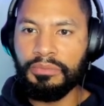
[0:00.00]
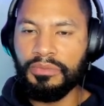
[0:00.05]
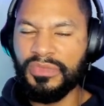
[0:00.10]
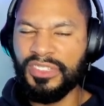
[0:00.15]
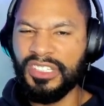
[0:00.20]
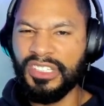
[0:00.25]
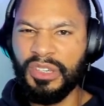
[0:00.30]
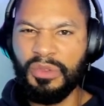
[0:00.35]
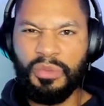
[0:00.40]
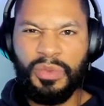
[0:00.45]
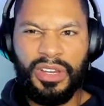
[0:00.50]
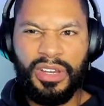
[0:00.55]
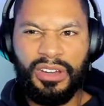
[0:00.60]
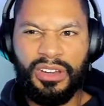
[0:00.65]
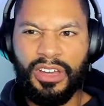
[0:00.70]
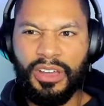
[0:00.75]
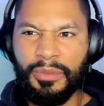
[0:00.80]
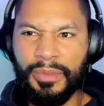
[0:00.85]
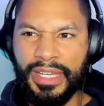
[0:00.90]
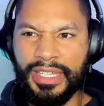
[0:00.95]
somewhere
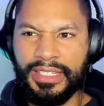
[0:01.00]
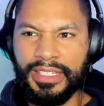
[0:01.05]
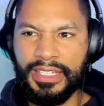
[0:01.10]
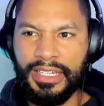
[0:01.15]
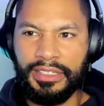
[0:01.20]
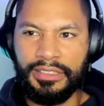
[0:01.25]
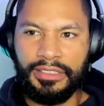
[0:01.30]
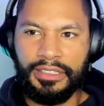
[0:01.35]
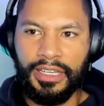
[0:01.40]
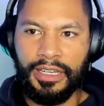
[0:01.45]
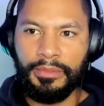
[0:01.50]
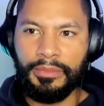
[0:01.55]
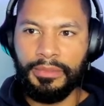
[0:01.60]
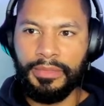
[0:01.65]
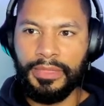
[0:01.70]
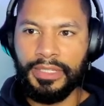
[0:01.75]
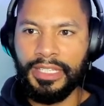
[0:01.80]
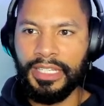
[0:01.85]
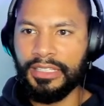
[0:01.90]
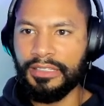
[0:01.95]
on my desktop,
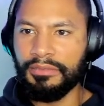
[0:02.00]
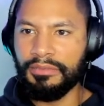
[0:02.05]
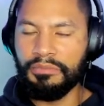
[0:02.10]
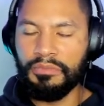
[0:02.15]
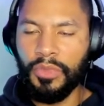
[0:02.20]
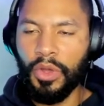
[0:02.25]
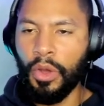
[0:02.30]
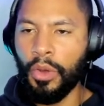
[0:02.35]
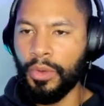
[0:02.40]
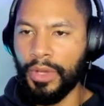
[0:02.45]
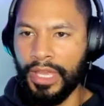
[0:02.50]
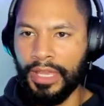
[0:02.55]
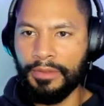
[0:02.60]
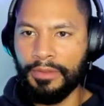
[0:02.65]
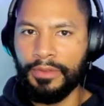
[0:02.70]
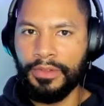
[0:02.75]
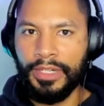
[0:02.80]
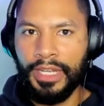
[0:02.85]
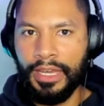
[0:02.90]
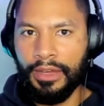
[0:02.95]
and that's okay
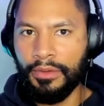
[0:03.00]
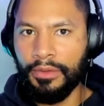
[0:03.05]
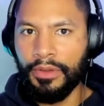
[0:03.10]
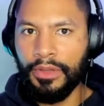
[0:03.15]
for now.